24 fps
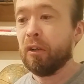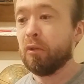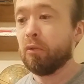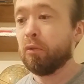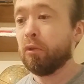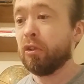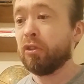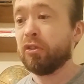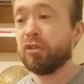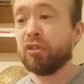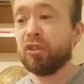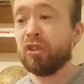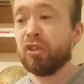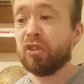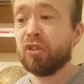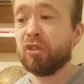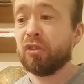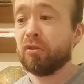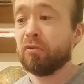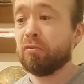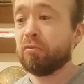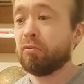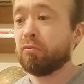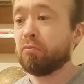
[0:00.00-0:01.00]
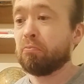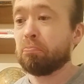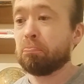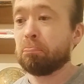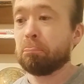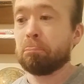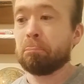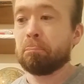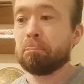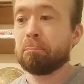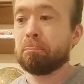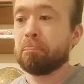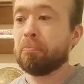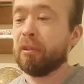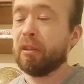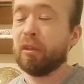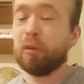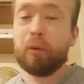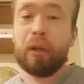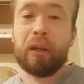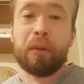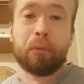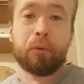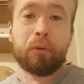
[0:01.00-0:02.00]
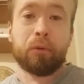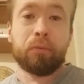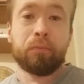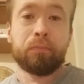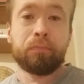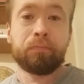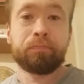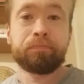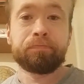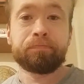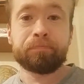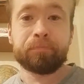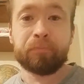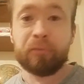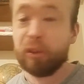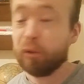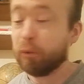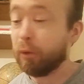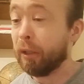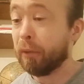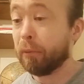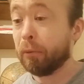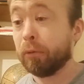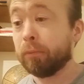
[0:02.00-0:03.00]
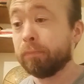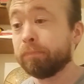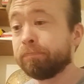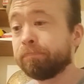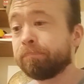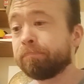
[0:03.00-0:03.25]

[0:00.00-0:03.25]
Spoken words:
was just incredible, incredible,